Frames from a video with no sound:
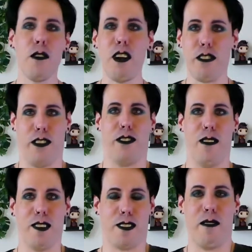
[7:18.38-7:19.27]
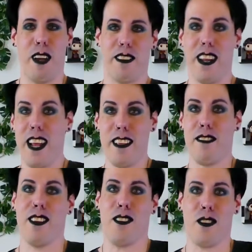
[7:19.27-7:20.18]
wishing stone for some reason.
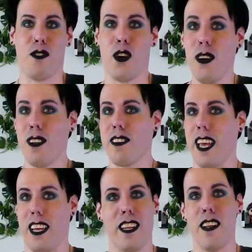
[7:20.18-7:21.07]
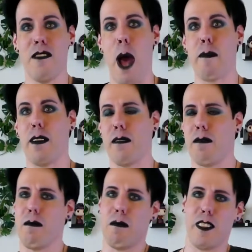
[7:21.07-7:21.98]
It's a cool thing. It didn't happen
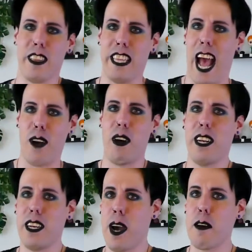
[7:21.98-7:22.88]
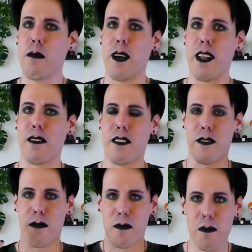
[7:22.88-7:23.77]
that way in the comics, but
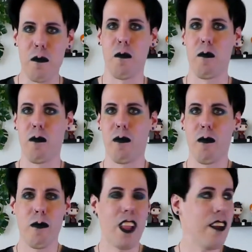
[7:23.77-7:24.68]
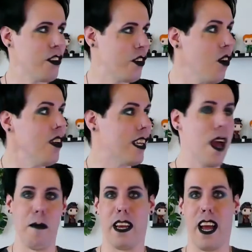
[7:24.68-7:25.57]
it's a cool
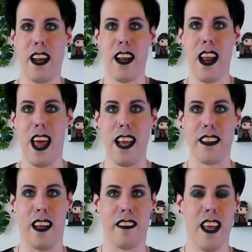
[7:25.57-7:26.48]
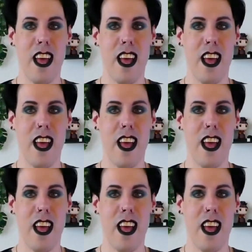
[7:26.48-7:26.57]
gimmick. I like that.